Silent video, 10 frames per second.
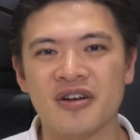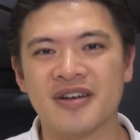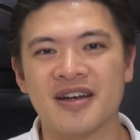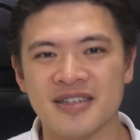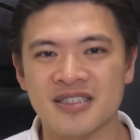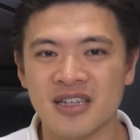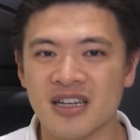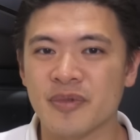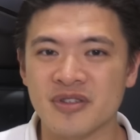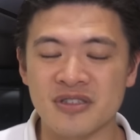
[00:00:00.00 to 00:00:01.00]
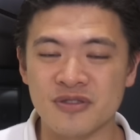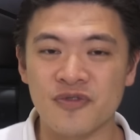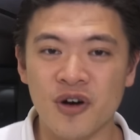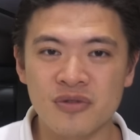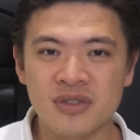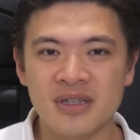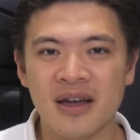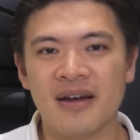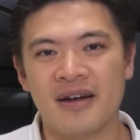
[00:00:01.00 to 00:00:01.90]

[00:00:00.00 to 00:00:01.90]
Are you guys excited about these new phones?